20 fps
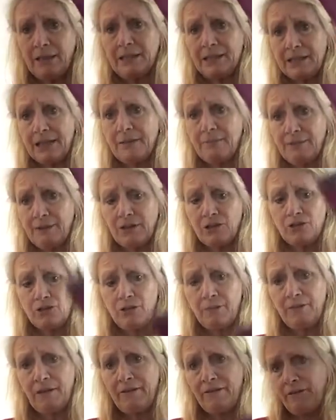going to take a picture
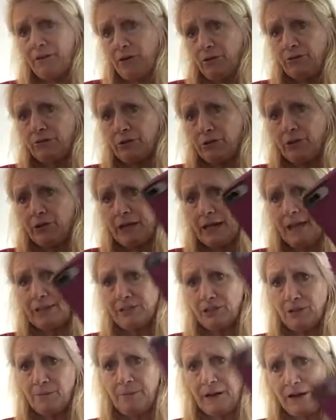on my phone. You could
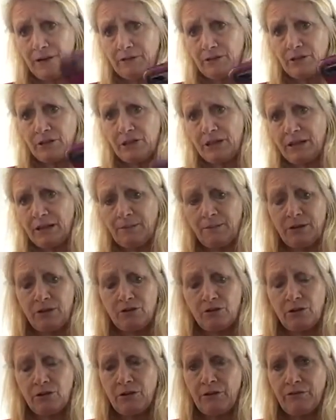ask your parents to take a
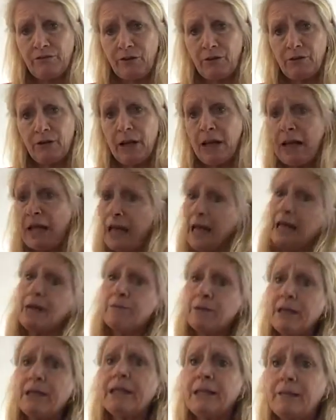picture on your phone, and
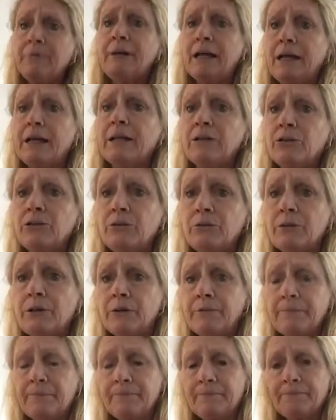I'm going to email it to her.
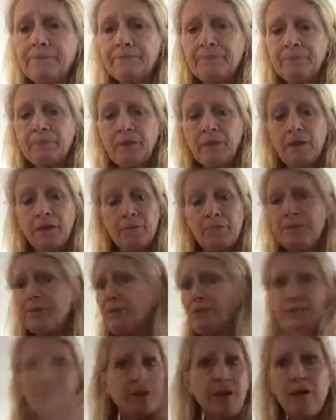But
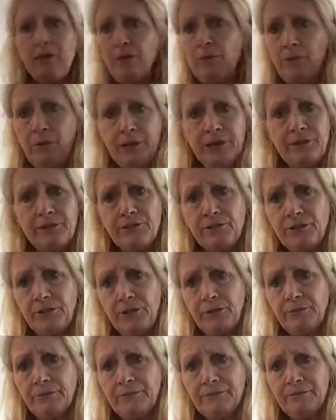there's other ways
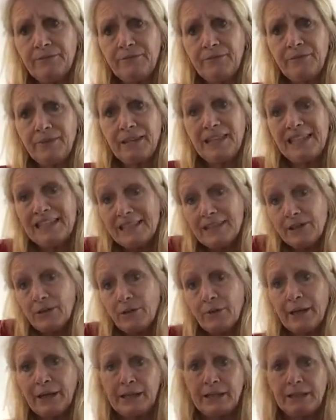too, easier
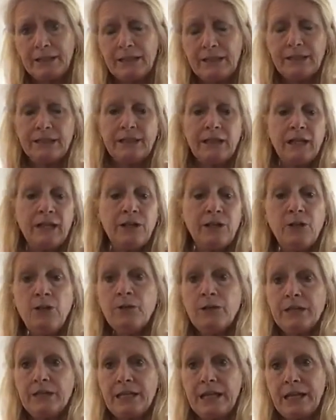ways. You
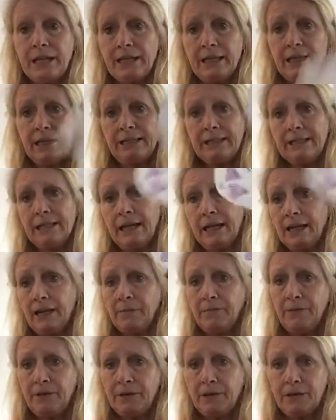could take this and I
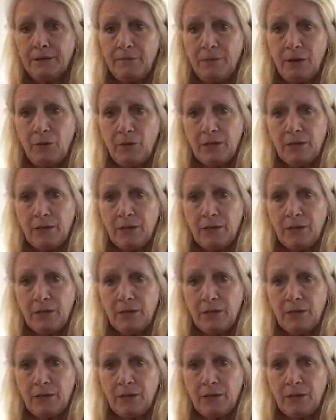could put it in my